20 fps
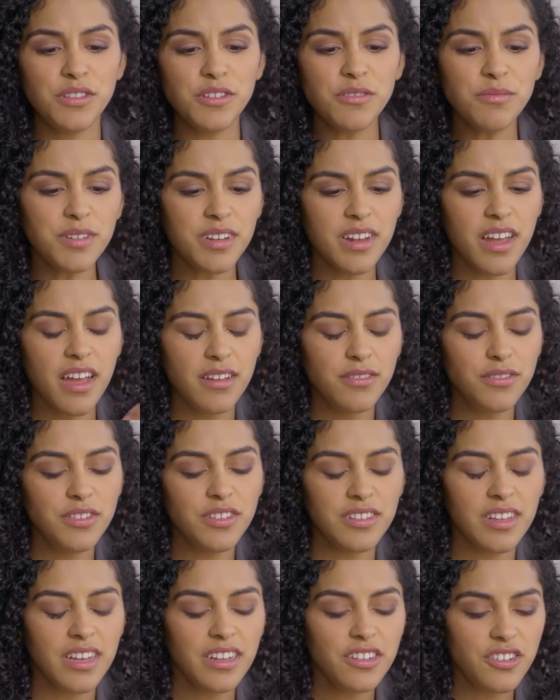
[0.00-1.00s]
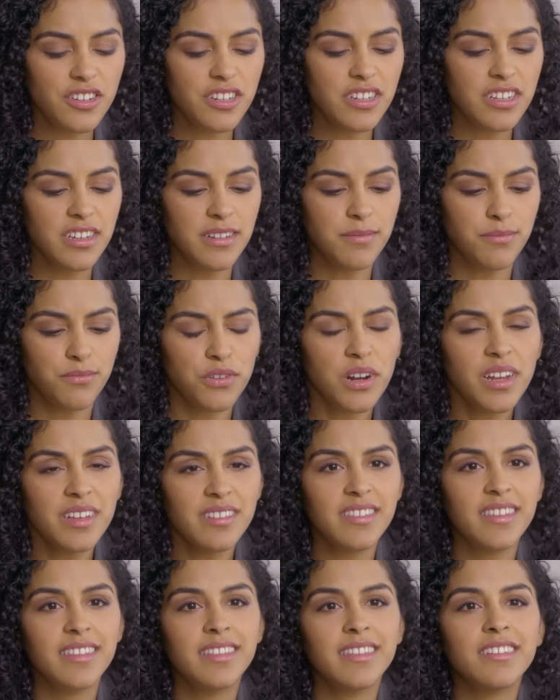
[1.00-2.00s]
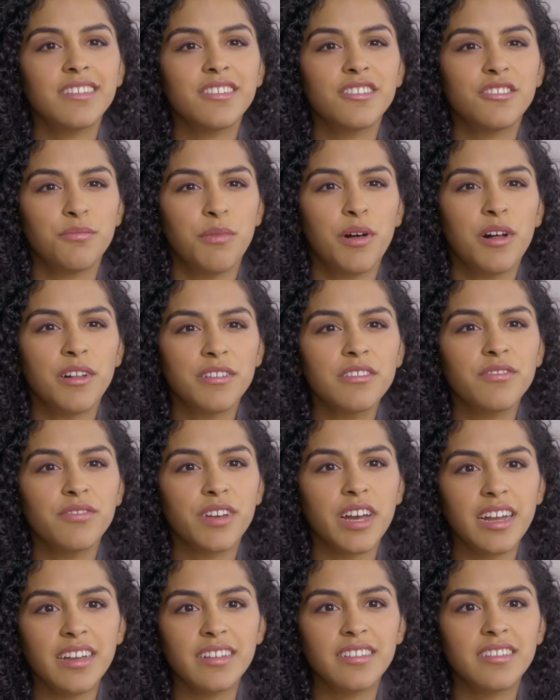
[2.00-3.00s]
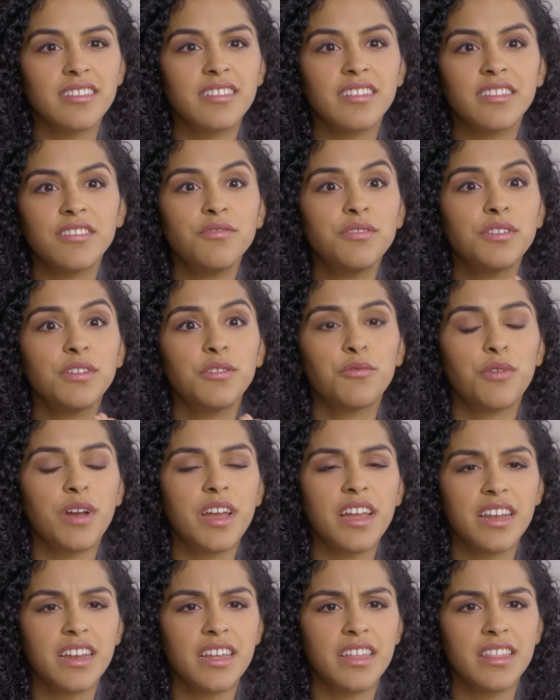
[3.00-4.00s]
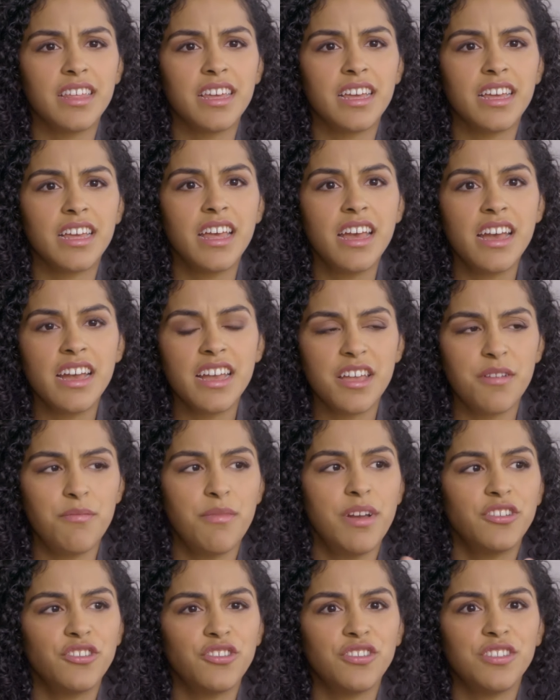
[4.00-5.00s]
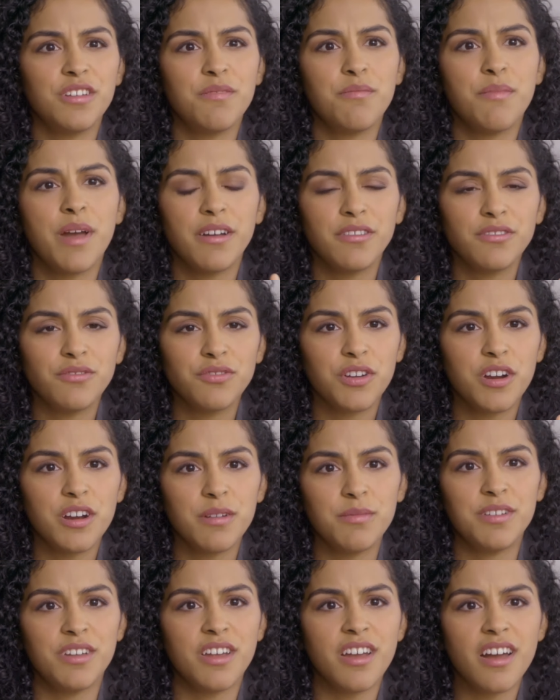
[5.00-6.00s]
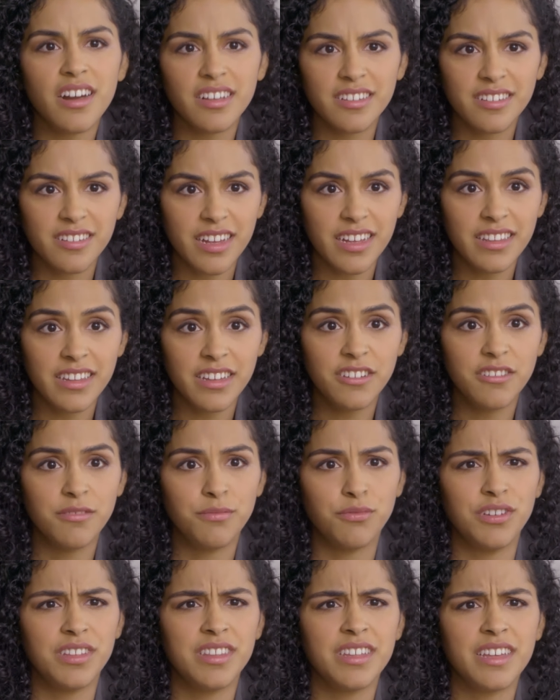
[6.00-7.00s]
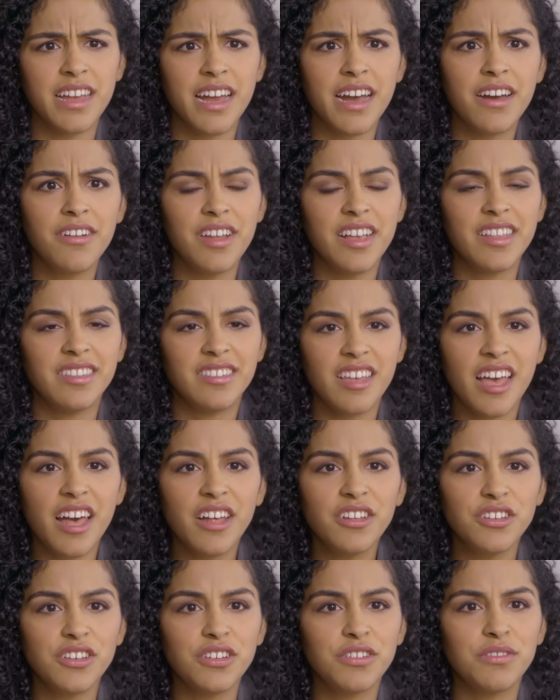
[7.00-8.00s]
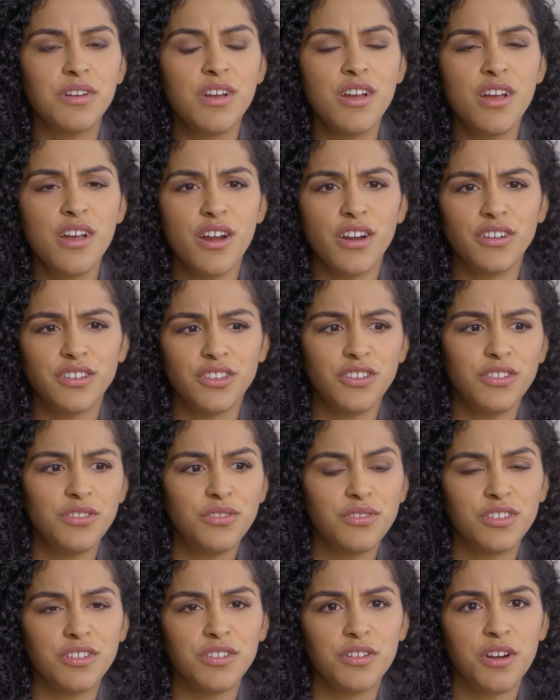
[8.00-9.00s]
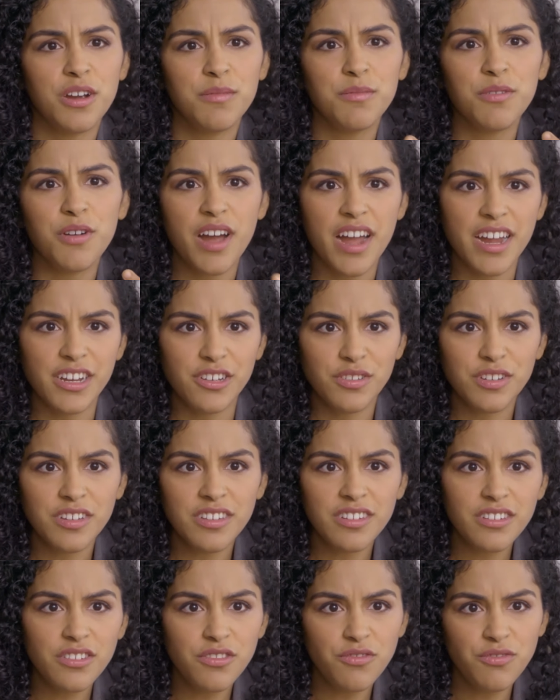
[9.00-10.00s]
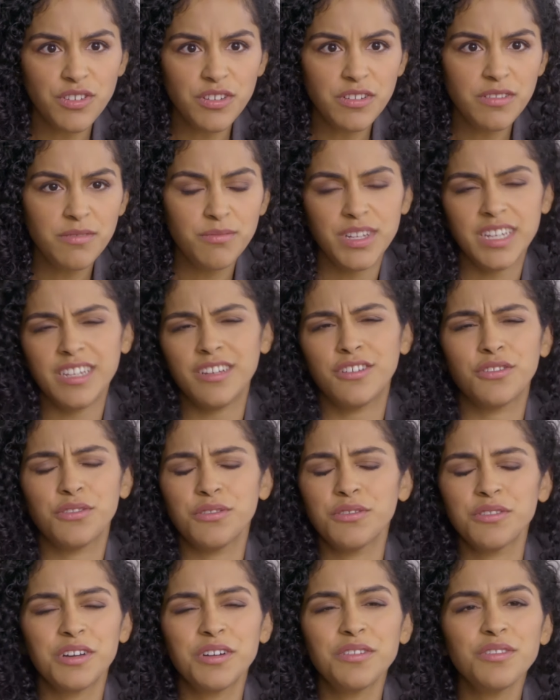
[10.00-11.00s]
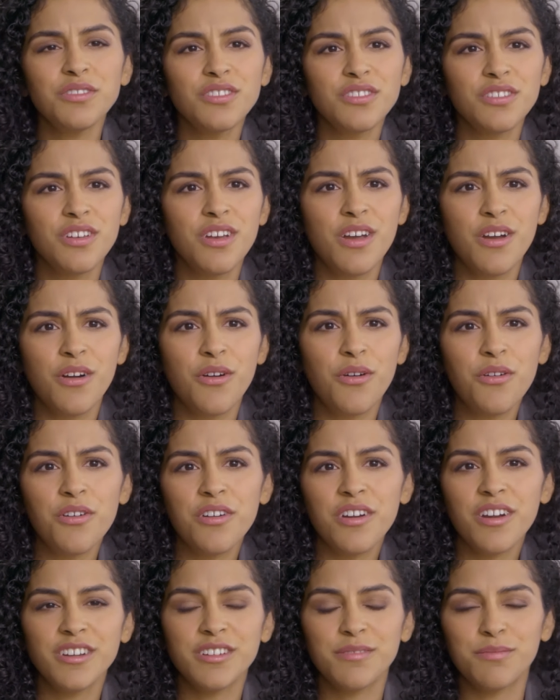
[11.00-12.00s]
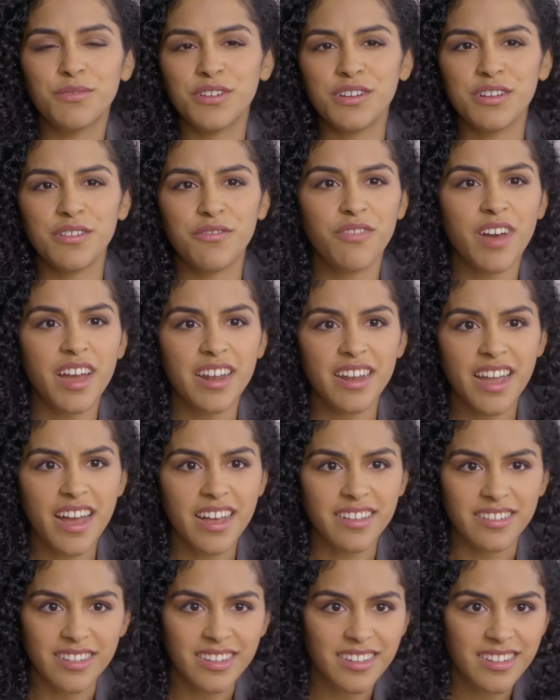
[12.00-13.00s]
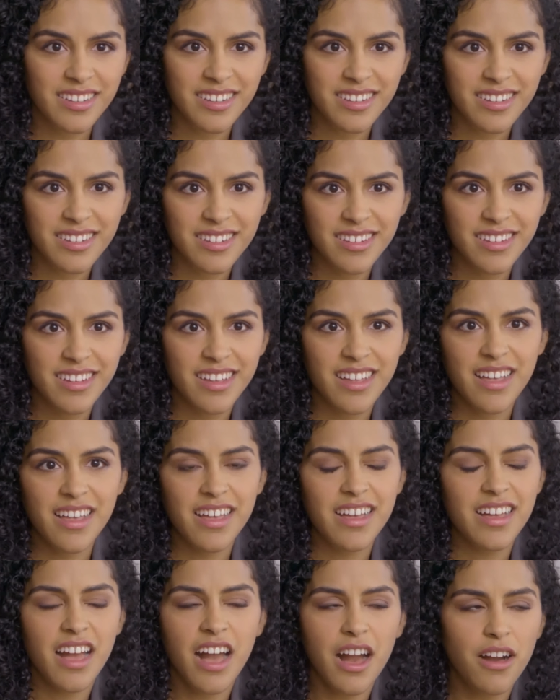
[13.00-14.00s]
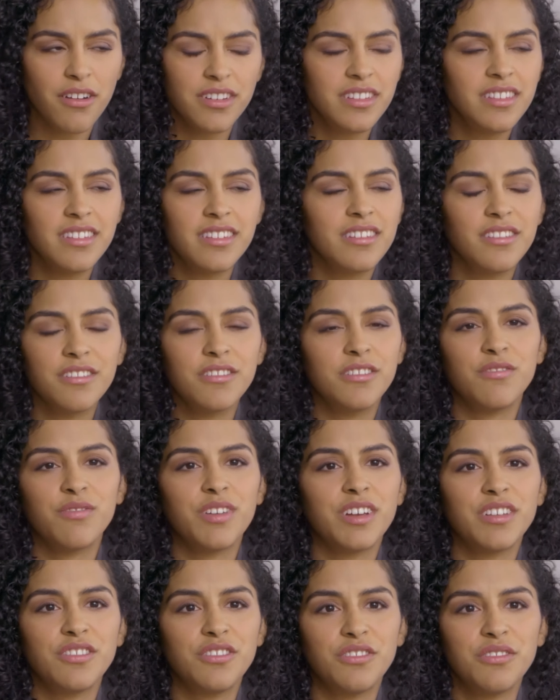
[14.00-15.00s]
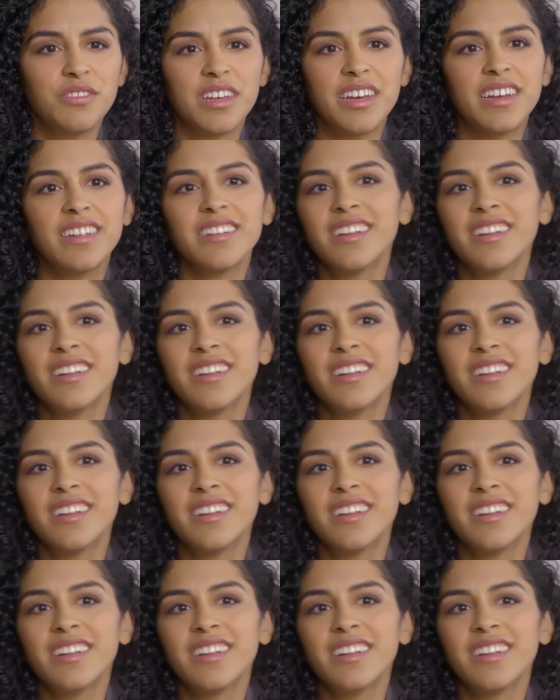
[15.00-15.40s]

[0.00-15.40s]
Lumen, I was actually impressed that this small device doesn't really weigh anything, can measure the amount of carbon dioxide that you're breathing out and tell you, are you using carbohydrates as fuel, meaning glucose, or are you burning fatty acids? Like, how can this little device do that?